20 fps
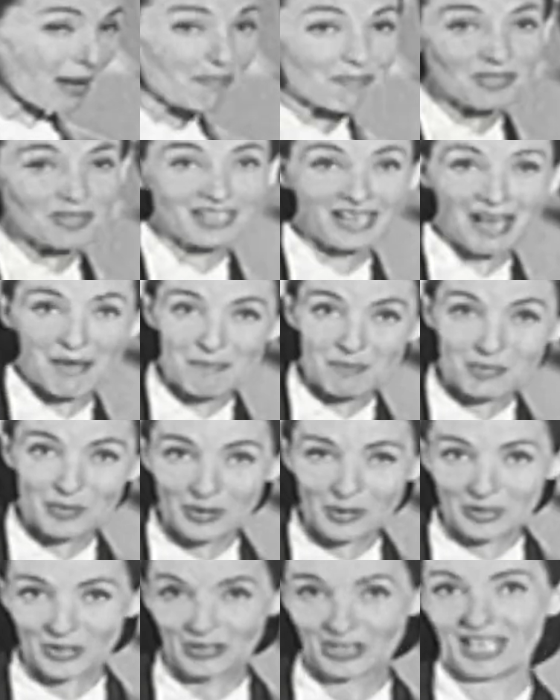up the
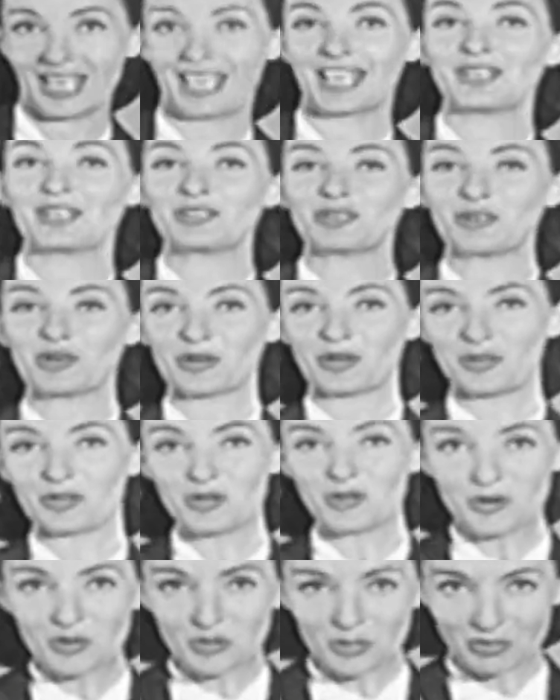number in your
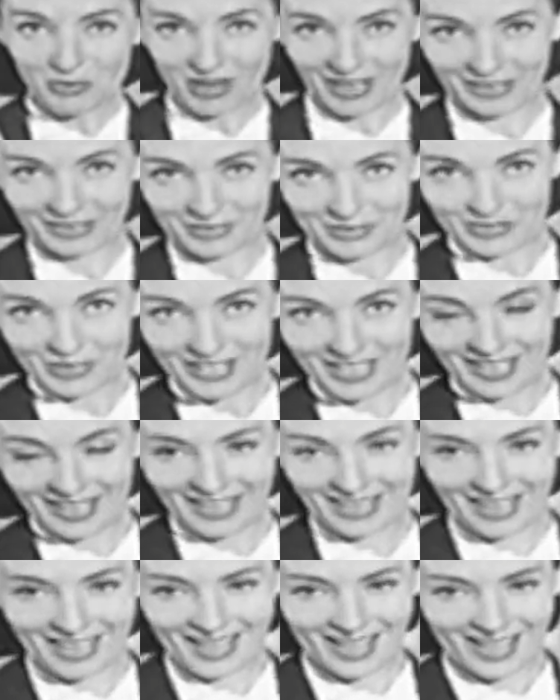new directory.
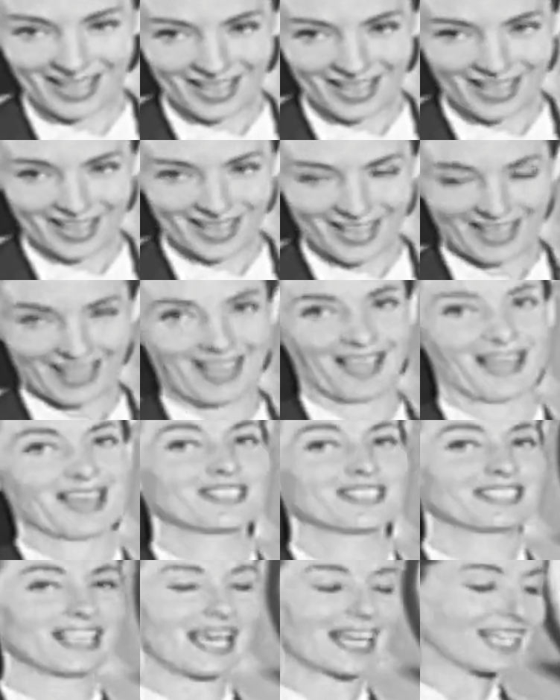
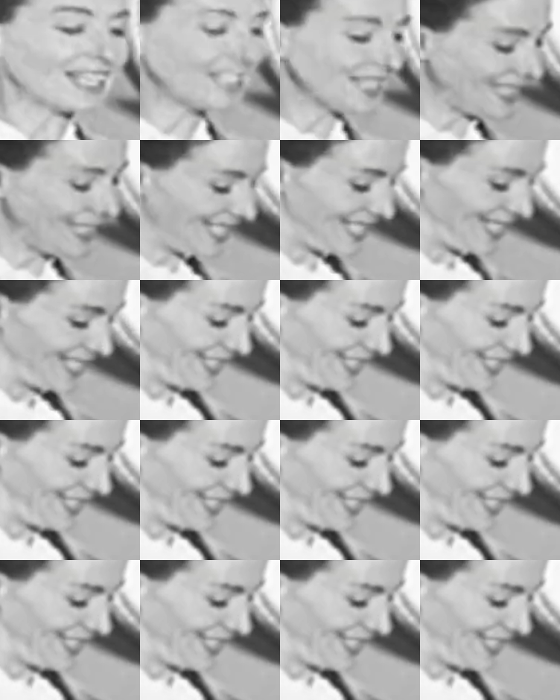Second,